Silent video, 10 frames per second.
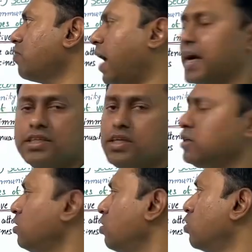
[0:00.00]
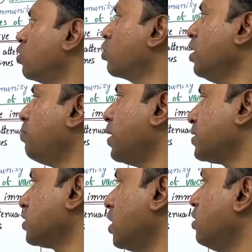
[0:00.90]
vaccine to a
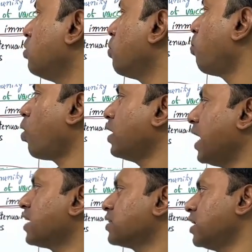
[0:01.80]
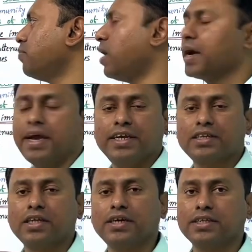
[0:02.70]
person to protect them
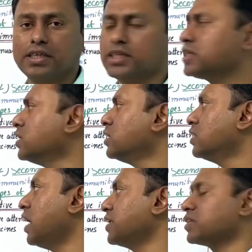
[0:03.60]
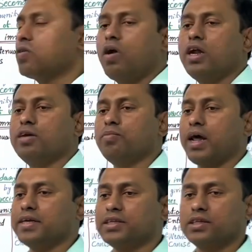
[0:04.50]
against the disease, that is called
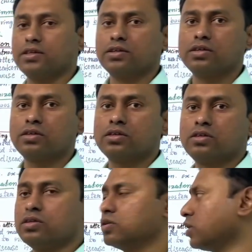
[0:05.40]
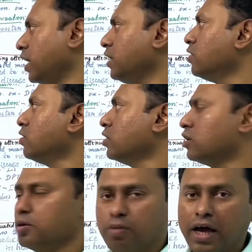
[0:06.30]
immunizations. Okay,
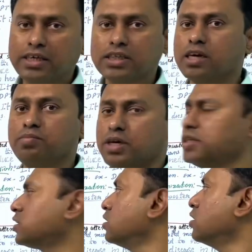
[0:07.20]
immunization means